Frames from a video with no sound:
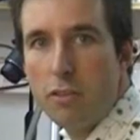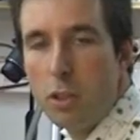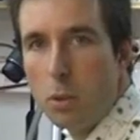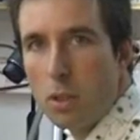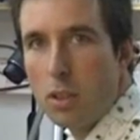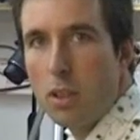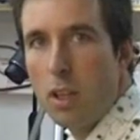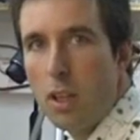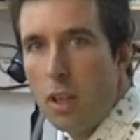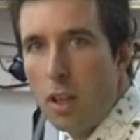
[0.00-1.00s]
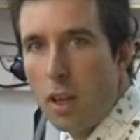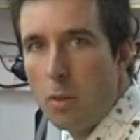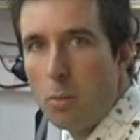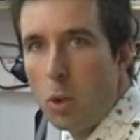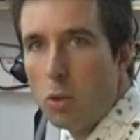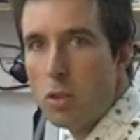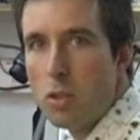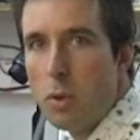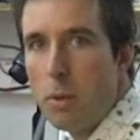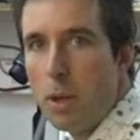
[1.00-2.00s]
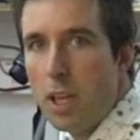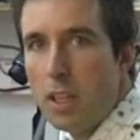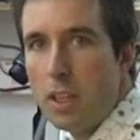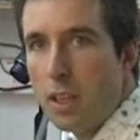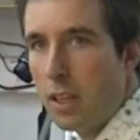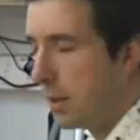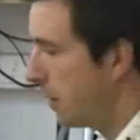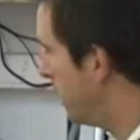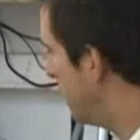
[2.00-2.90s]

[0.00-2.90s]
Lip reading: fuel and motors we make, and